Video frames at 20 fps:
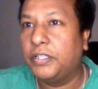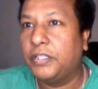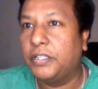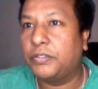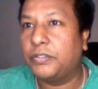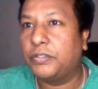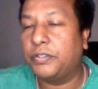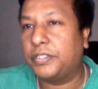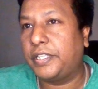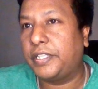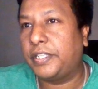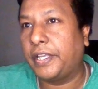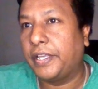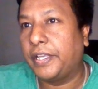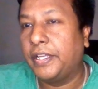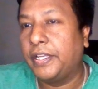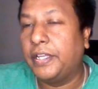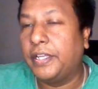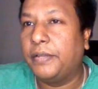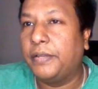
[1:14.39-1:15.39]
So
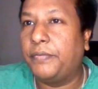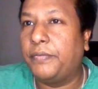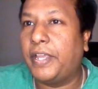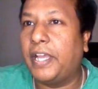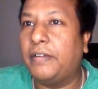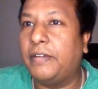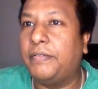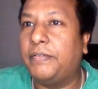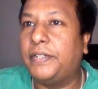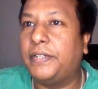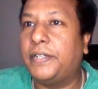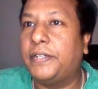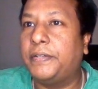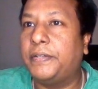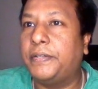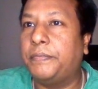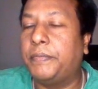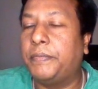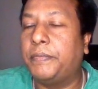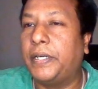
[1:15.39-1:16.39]
see, we have
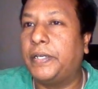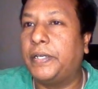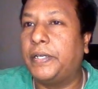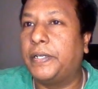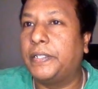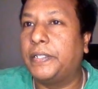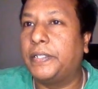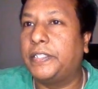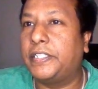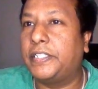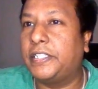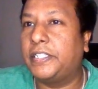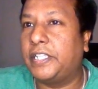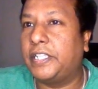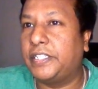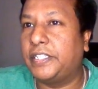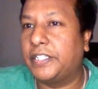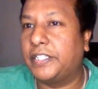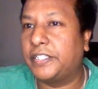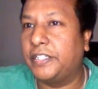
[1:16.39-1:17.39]
a this is a
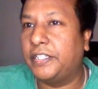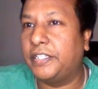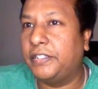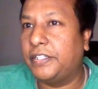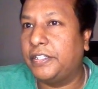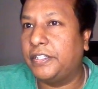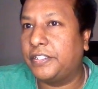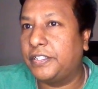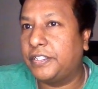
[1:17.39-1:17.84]
JSON, this